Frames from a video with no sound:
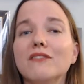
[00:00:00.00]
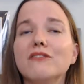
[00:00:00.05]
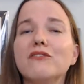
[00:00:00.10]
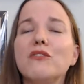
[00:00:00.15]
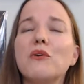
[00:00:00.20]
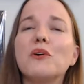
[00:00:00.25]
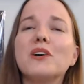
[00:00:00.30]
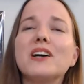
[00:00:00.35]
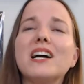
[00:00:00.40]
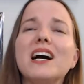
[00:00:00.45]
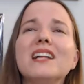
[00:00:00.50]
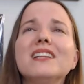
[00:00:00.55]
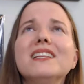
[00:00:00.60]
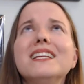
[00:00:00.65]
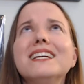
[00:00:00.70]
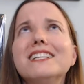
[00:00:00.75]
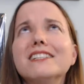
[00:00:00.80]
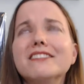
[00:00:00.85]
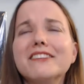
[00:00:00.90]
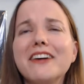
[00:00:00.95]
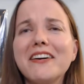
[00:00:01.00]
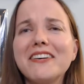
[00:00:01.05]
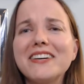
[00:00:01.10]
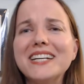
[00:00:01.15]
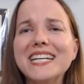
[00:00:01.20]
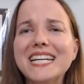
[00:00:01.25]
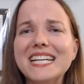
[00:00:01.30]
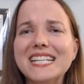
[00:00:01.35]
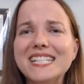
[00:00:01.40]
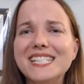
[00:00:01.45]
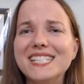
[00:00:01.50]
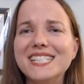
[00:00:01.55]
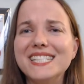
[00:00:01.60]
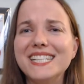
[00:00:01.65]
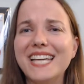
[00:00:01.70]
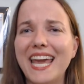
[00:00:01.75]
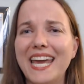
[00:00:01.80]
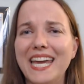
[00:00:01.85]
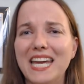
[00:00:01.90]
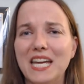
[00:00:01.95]
for a literary
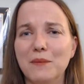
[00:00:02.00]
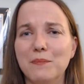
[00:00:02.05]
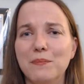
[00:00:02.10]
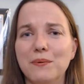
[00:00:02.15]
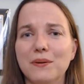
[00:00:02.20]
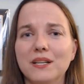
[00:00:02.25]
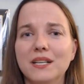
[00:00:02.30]
escape